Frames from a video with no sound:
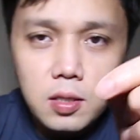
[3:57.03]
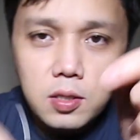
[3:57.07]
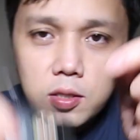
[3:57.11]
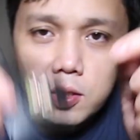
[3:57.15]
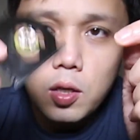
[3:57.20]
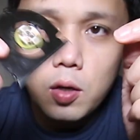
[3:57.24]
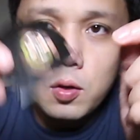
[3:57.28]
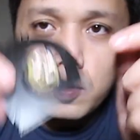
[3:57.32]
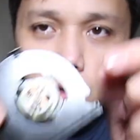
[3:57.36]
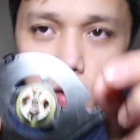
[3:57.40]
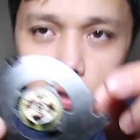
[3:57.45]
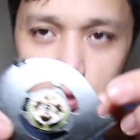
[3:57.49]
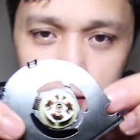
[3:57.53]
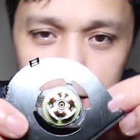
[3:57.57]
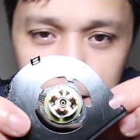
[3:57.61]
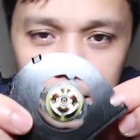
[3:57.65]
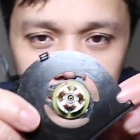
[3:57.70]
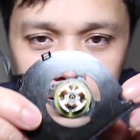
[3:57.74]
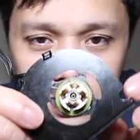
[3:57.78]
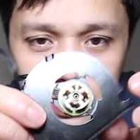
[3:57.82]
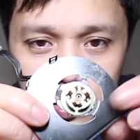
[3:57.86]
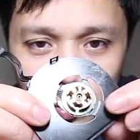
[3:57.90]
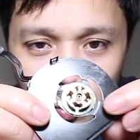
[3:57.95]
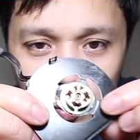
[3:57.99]
so
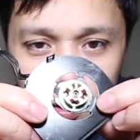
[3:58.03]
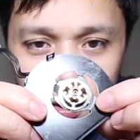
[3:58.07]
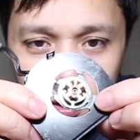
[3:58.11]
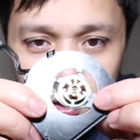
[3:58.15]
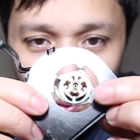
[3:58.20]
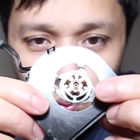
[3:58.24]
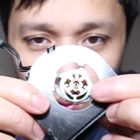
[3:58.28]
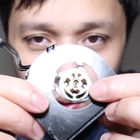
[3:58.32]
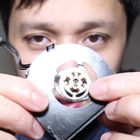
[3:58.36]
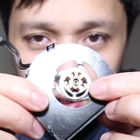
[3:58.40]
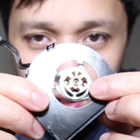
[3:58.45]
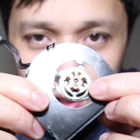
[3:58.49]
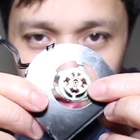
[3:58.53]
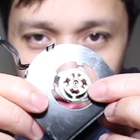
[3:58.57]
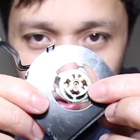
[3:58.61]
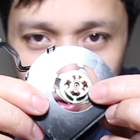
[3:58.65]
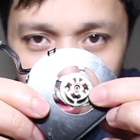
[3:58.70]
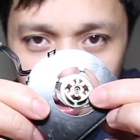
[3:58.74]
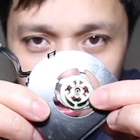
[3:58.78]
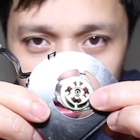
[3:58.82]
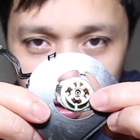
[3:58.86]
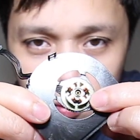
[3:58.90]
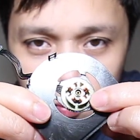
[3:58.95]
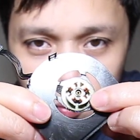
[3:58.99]
this is the one that we need to
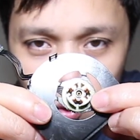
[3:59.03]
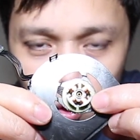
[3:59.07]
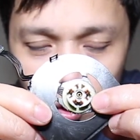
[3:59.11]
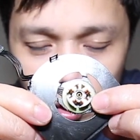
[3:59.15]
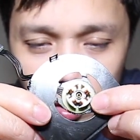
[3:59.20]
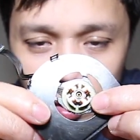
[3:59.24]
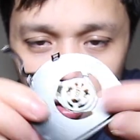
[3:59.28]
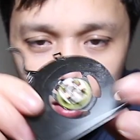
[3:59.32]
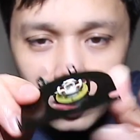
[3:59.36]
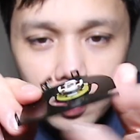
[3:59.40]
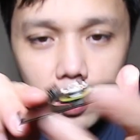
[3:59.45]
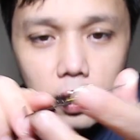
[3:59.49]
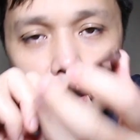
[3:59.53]
clean more